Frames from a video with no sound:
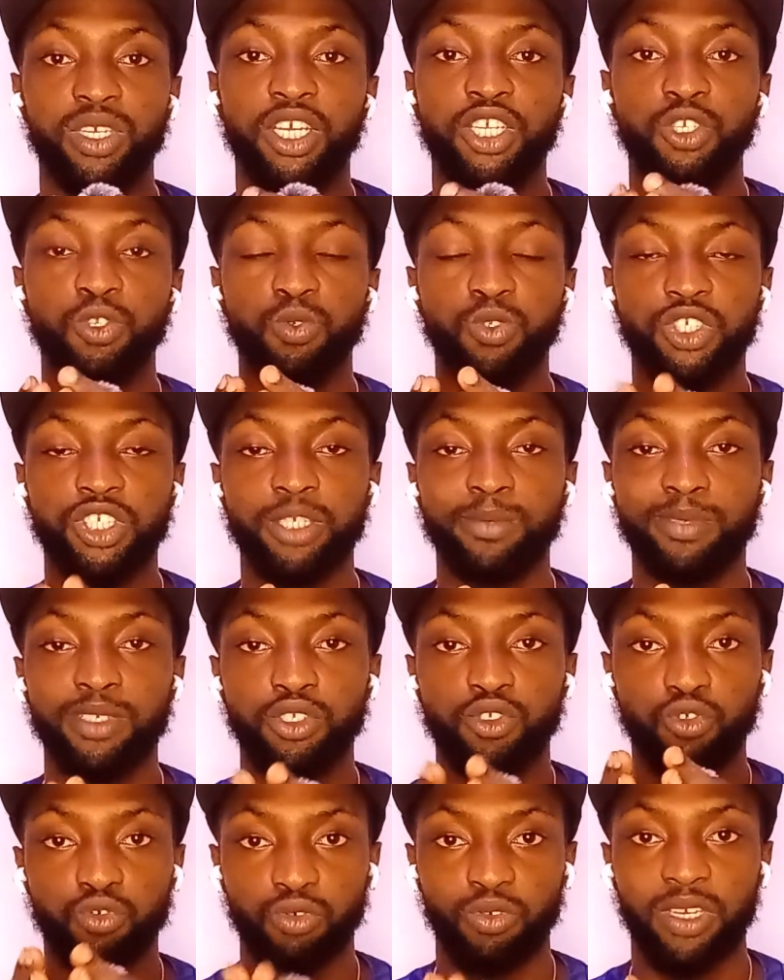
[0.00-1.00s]
you ship it
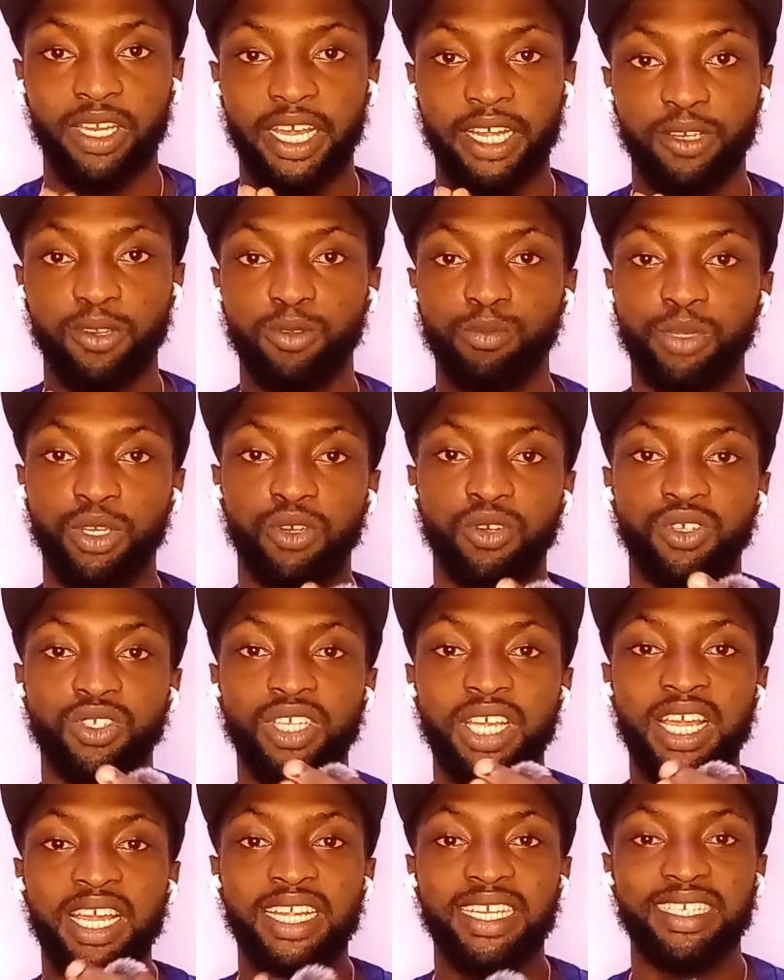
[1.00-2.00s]
through liner because
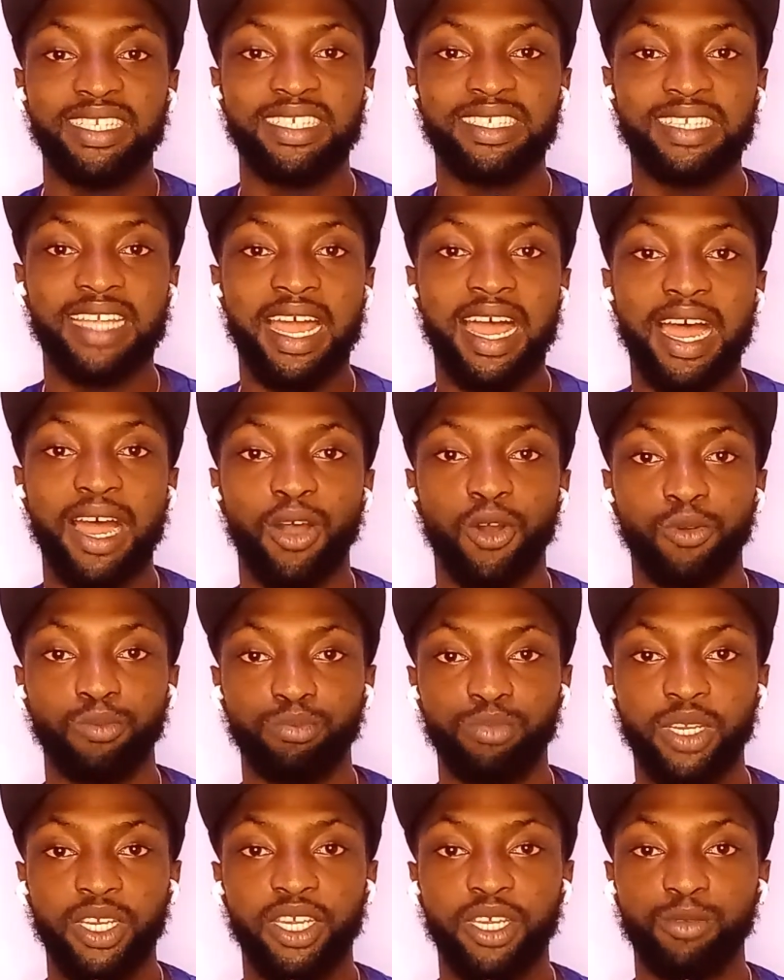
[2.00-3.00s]
these are
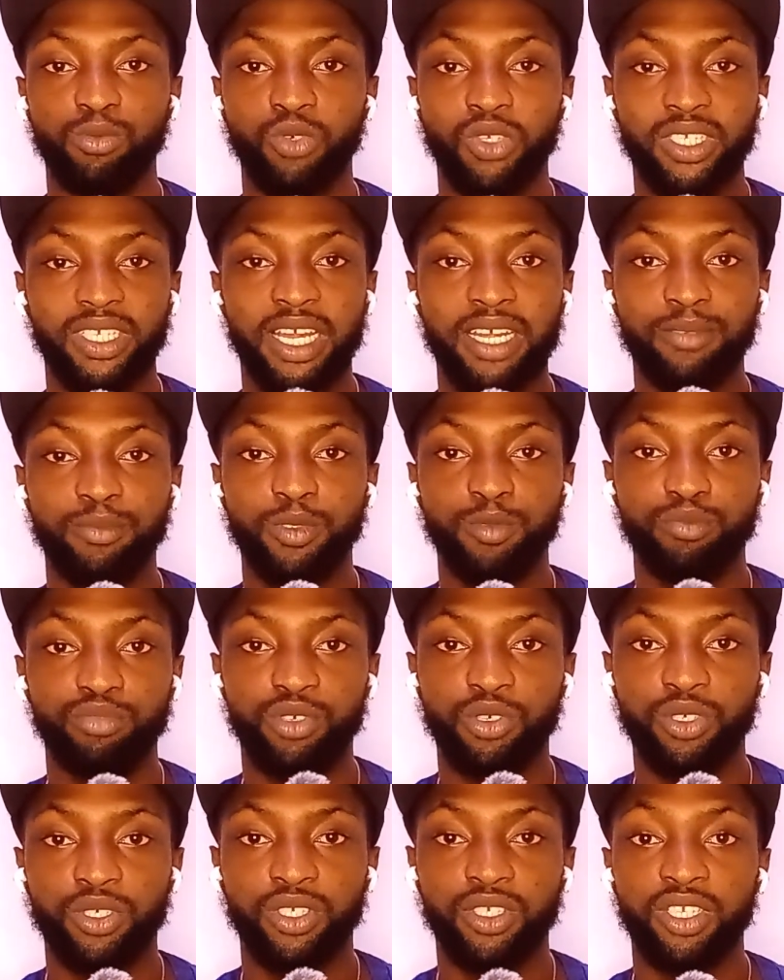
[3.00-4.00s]
unbreakable, it can't be
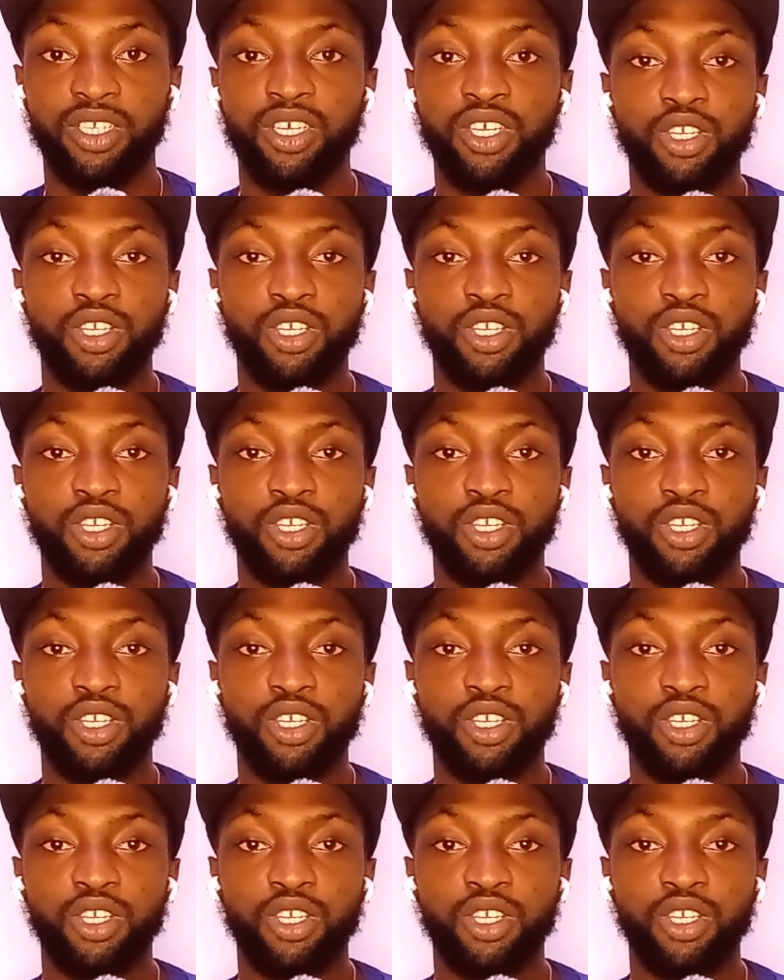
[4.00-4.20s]
broken.